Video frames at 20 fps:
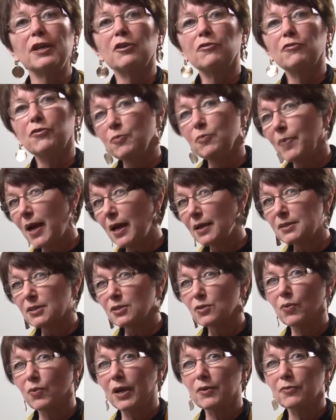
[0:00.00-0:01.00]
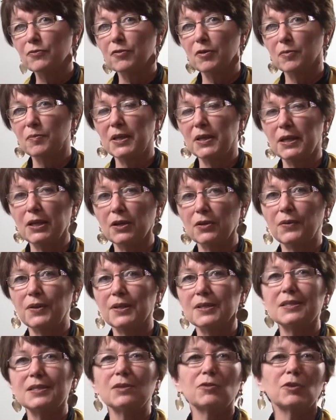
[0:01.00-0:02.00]
If you passed away from an
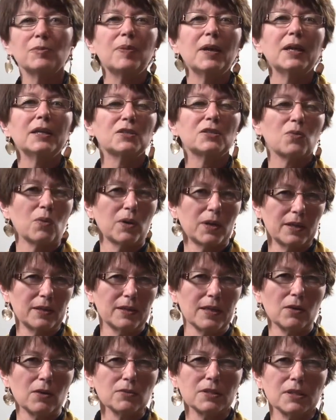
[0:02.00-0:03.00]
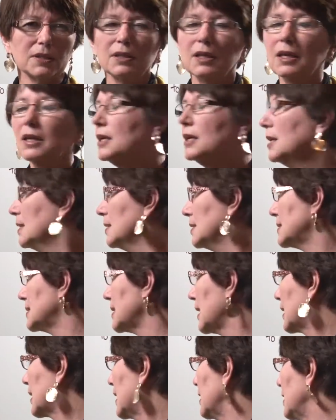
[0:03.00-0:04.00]
illness, it would pay $20,000. The
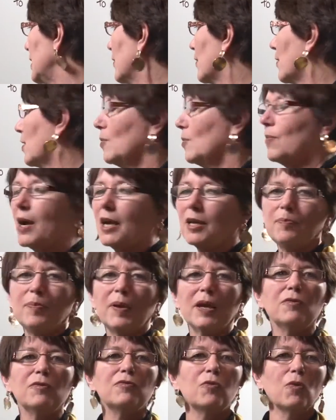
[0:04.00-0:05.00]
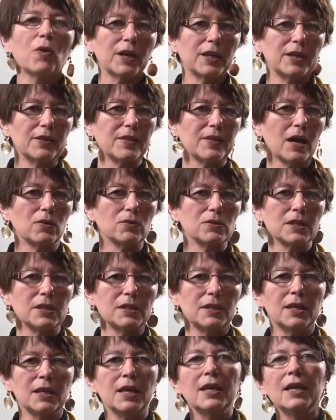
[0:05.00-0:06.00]
second year, it might pay
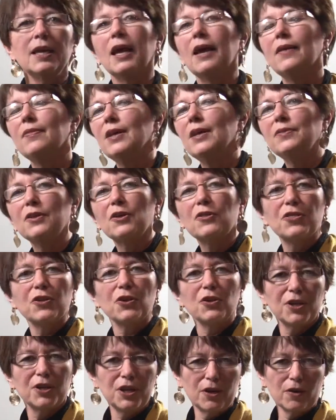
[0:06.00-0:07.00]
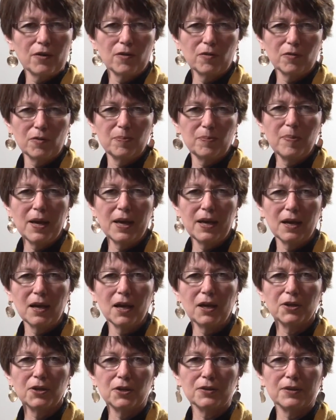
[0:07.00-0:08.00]
$40,000, and then the third year, it would pay
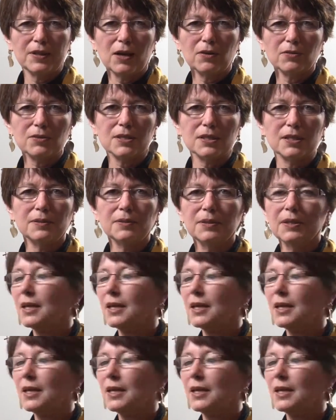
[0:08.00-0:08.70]
$100,000.